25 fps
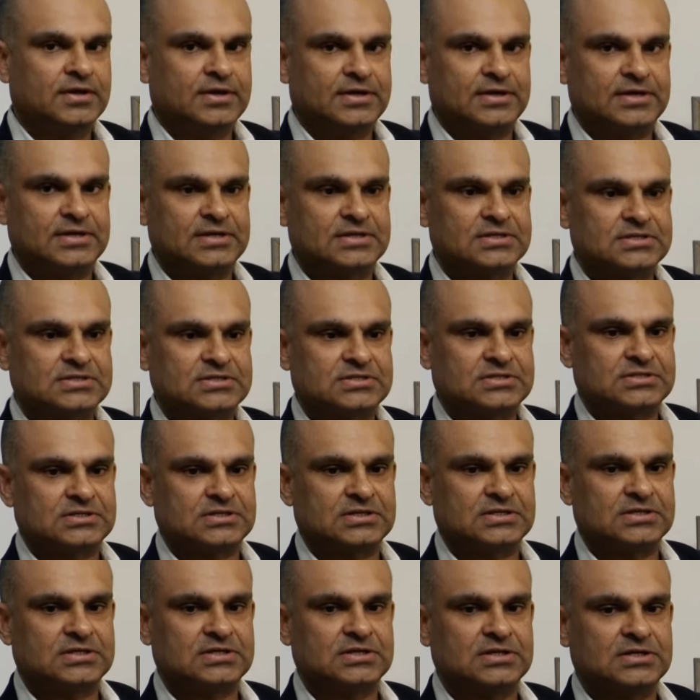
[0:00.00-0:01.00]
is
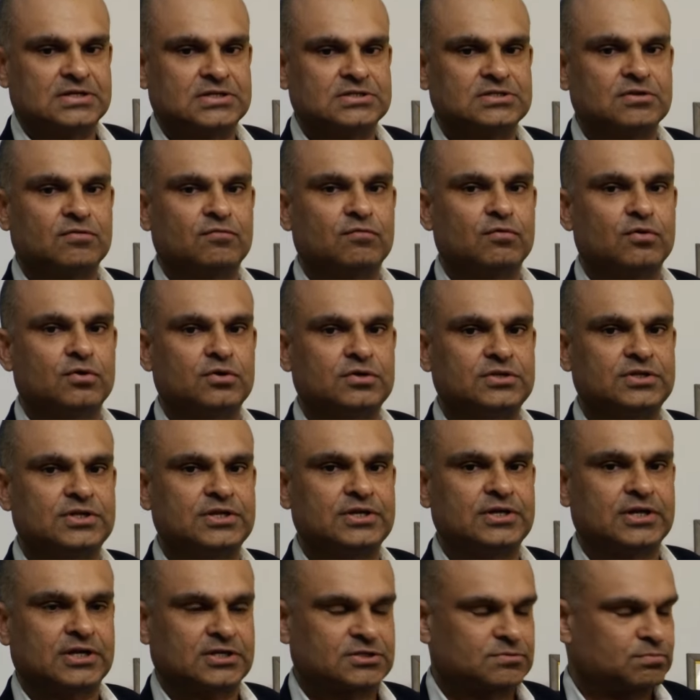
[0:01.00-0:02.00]
a
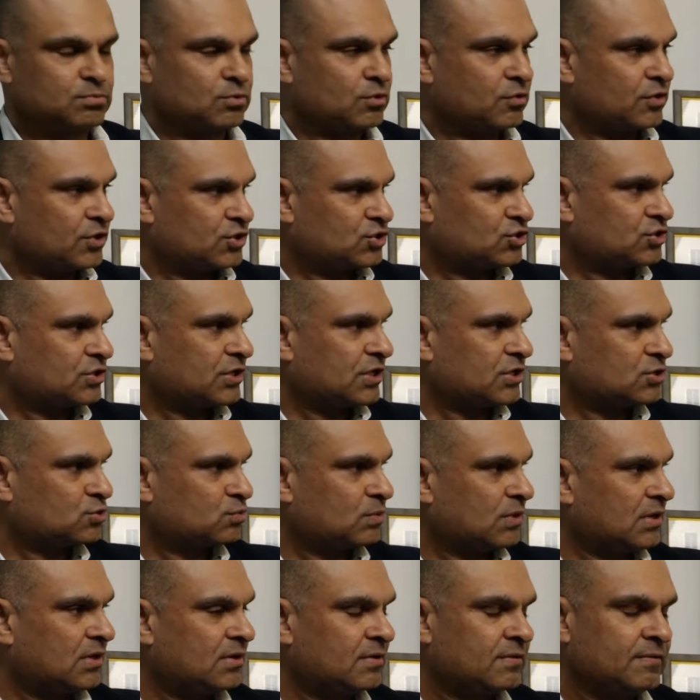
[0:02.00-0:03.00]
worthy exploration as
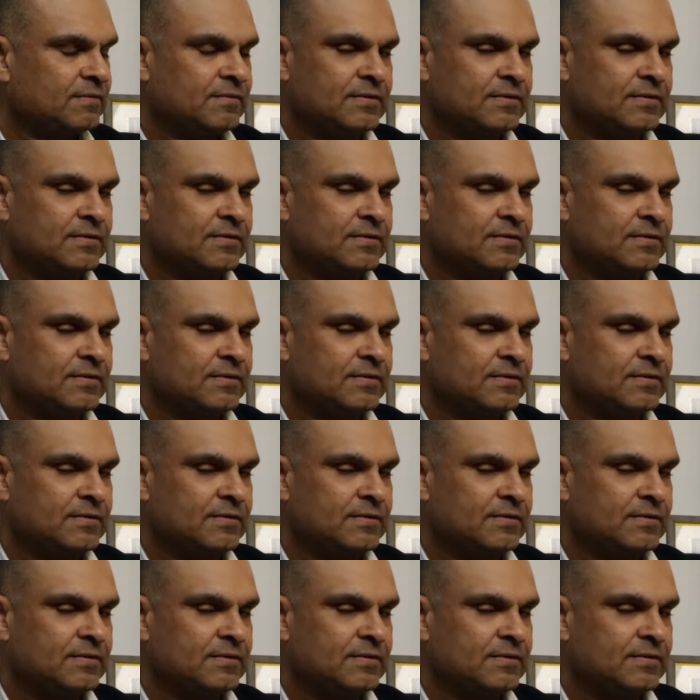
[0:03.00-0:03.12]
well.